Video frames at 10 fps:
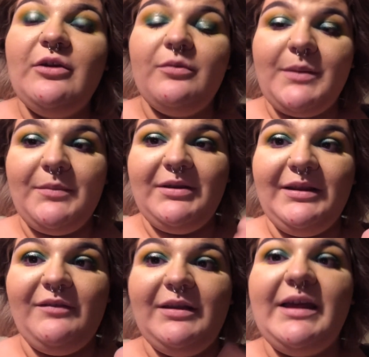Remember to
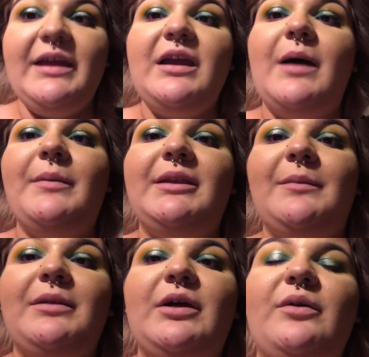leave a like, comment down
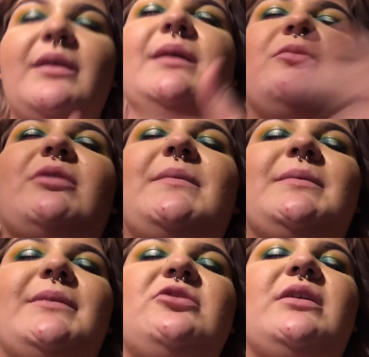below, and subscribe to
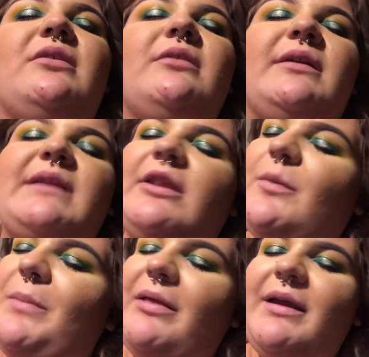my channel. Click the little
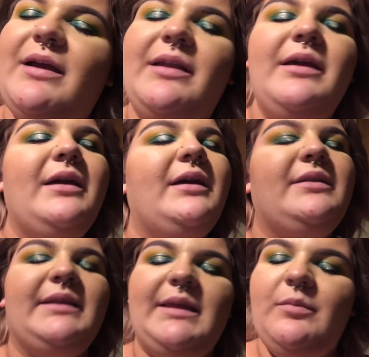bell icon
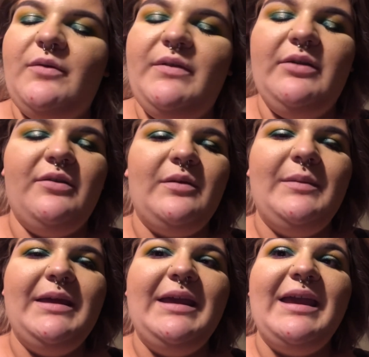to see more videos from
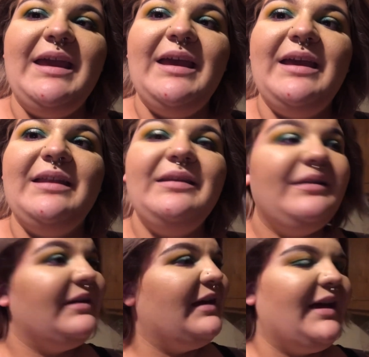me, and
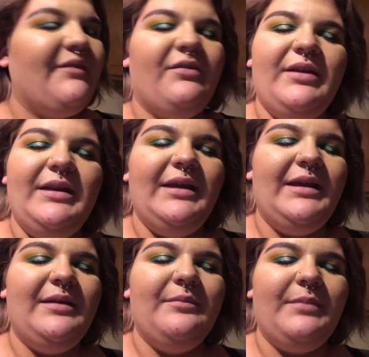have a great night.